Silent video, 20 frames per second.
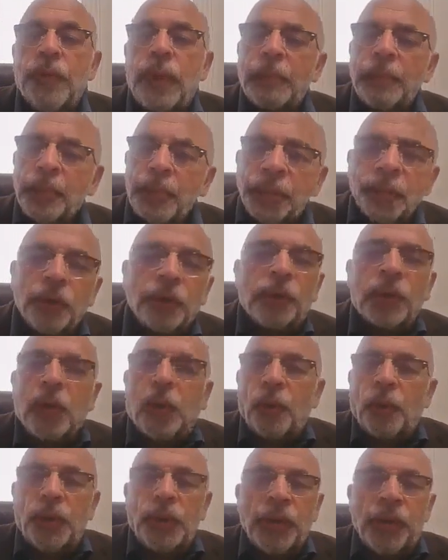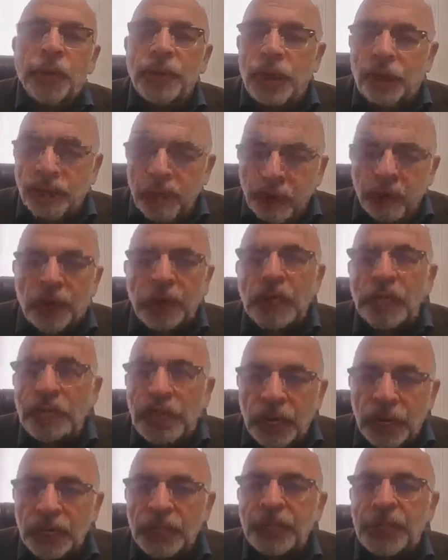I'm sure nowadays everyone
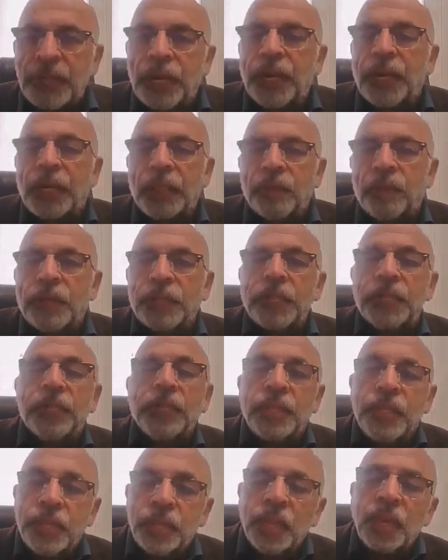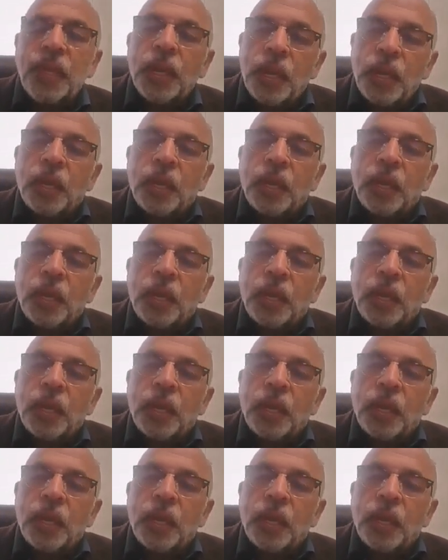is understanding what is the